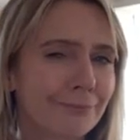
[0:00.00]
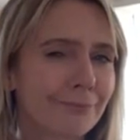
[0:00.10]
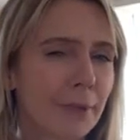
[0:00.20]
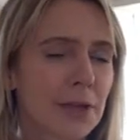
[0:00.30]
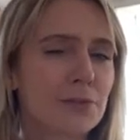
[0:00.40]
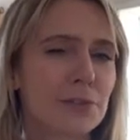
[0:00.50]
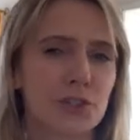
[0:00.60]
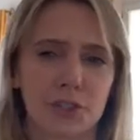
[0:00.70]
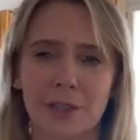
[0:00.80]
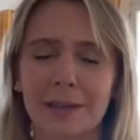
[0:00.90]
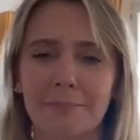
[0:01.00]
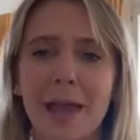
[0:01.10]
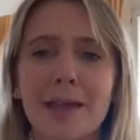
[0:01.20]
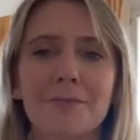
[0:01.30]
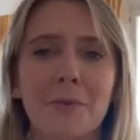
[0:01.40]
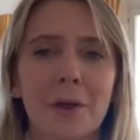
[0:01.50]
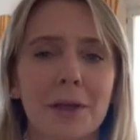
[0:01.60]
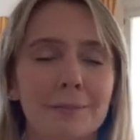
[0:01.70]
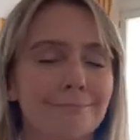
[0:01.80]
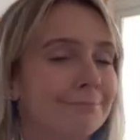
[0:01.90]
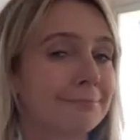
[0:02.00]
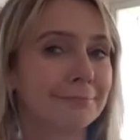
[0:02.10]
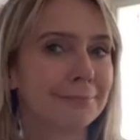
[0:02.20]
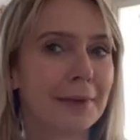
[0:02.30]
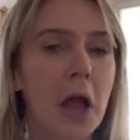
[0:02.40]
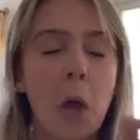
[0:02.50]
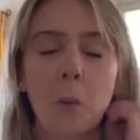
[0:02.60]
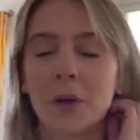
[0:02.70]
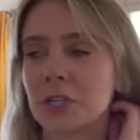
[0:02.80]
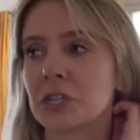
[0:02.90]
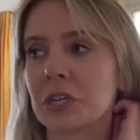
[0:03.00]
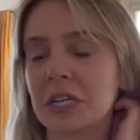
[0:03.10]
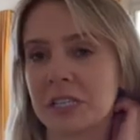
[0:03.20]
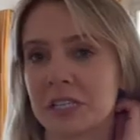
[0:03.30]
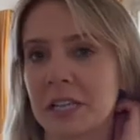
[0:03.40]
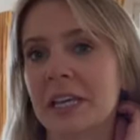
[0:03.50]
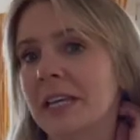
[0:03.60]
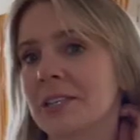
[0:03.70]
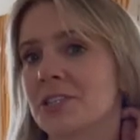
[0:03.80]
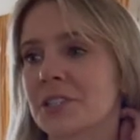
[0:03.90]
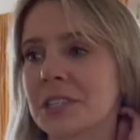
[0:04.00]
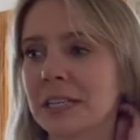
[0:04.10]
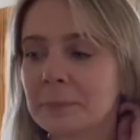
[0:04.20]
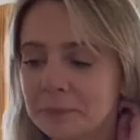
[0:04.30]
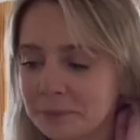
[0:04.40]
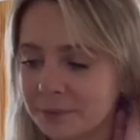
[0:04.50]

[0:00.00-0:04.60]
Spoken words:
but you just like pay for it, which is interesting.